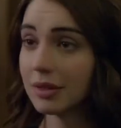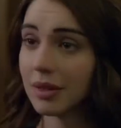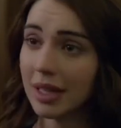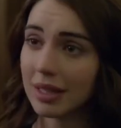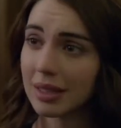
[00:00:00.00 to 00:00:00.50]

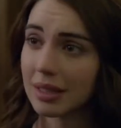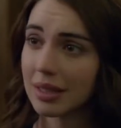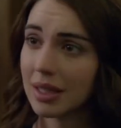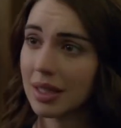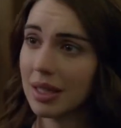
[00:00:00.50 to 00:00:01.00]
Right?
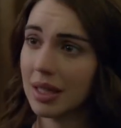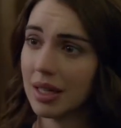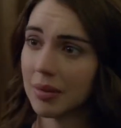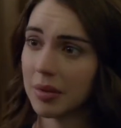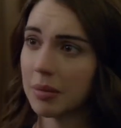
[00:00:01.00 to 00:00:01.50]

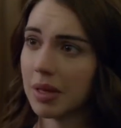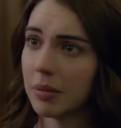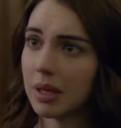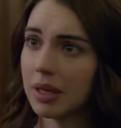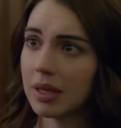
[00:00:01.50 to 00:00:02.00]
I mean,
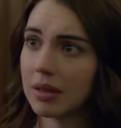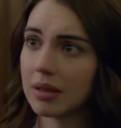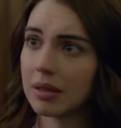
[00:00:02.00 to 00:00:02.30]
maybe...